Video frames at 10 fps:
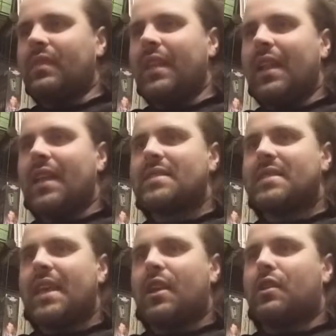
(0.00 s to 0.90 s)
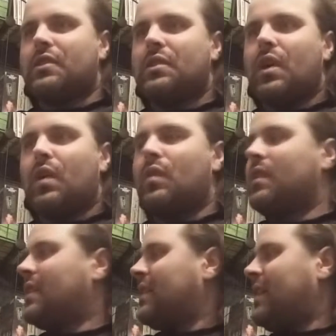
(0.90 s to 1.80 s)
Unless they are,
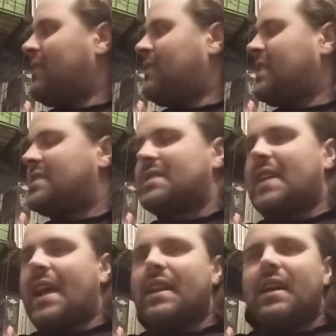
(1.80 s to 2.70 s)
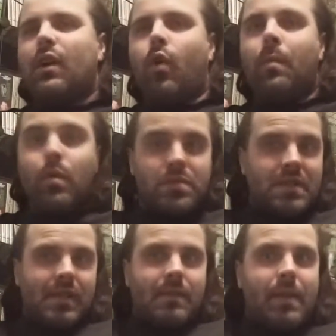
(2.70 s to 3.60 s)
if it's kind of almost
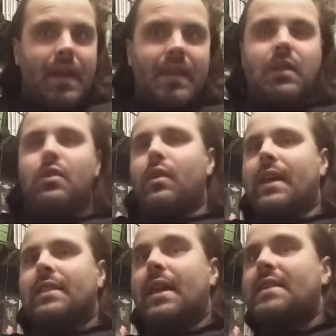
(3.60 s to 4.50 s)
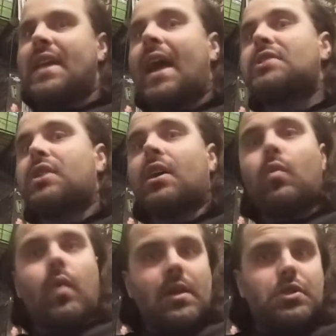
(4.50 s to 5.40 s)
clickbaity, like they attach a
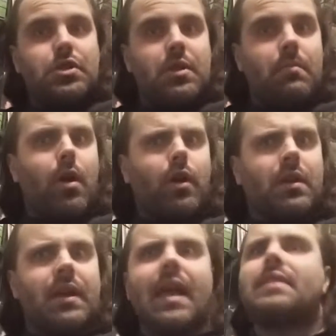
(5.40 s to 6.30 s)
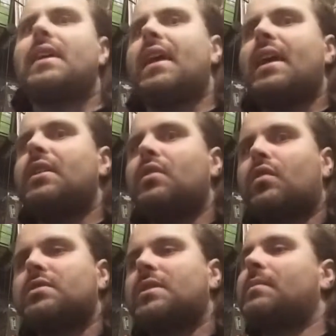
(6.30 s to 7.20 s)
question mark at the end
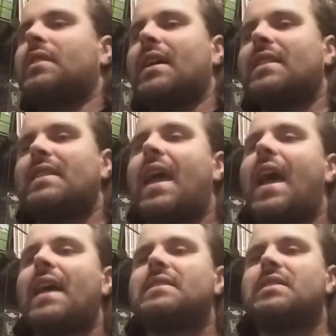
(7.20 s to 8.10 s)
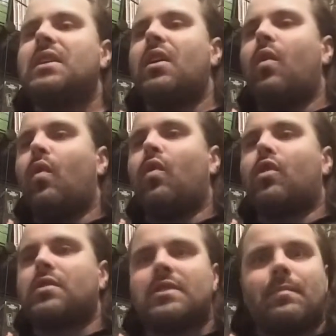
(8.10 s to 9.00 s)
or something like that,
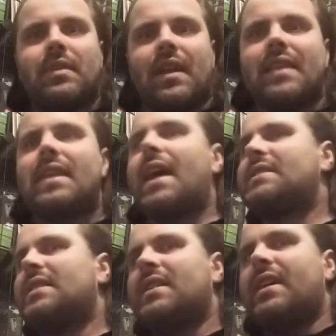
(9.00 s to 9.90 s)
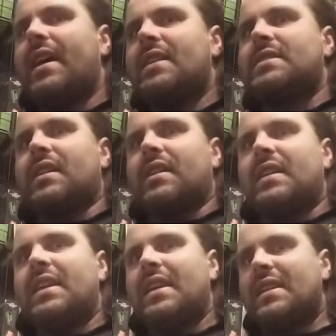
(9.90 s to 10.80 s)
to
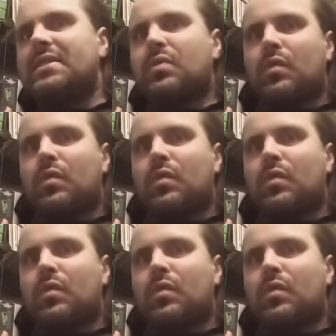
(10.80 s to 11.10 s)
hint